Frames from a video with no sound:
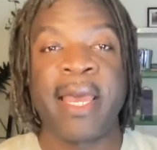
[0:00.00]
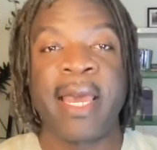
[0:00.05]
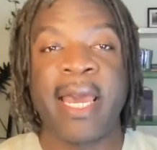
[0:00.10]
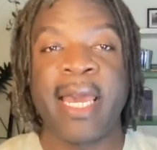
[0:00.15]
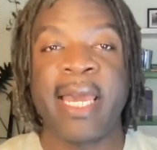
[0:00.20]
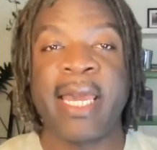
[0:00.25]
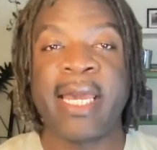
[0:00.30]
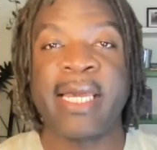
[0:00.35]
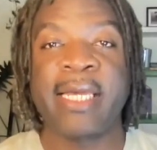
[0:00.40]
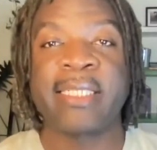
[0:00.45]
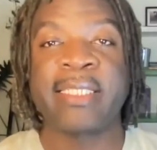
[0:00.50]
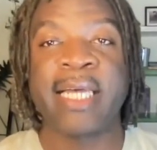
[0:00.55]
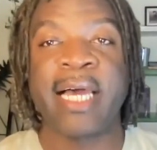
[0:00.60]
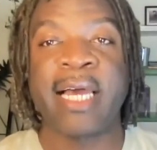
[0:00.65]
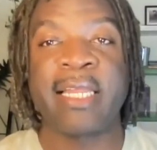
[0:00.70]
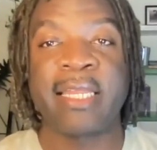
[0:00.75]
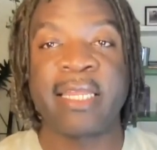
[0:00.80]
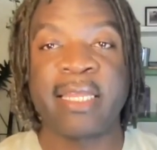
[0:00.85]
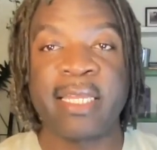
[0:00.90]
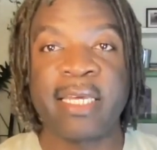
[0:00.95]
And I
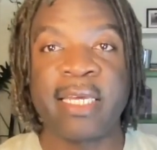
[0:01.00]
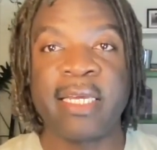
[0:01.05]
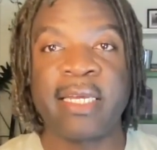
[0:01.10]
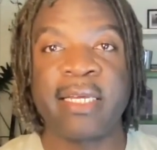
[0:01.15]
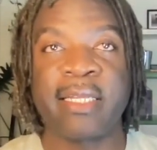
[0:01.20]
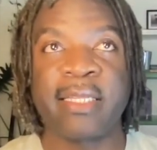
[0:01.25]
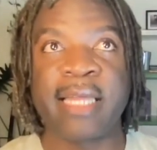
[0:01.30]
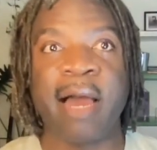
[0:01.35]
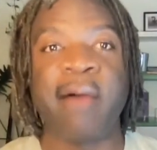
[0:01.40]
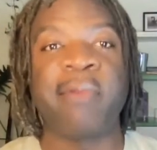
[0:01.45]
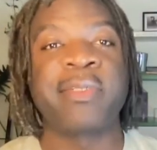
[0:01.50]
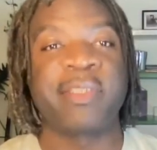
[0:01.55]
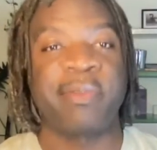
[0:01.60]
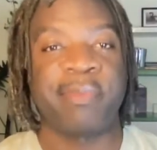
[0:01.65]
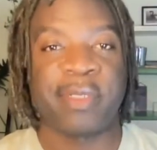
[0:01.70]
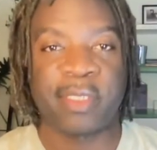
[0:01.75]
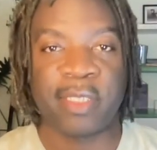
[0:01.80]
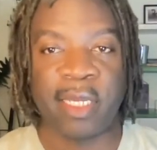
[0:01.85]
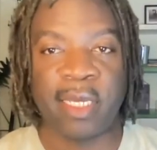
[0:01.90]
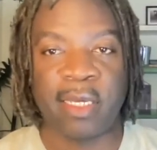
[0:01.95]
think that was a
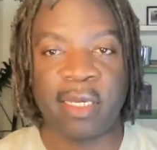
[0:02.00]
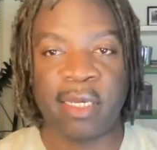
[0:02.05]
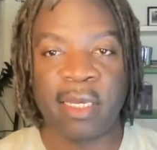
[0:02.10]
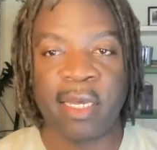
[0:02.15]
mistake.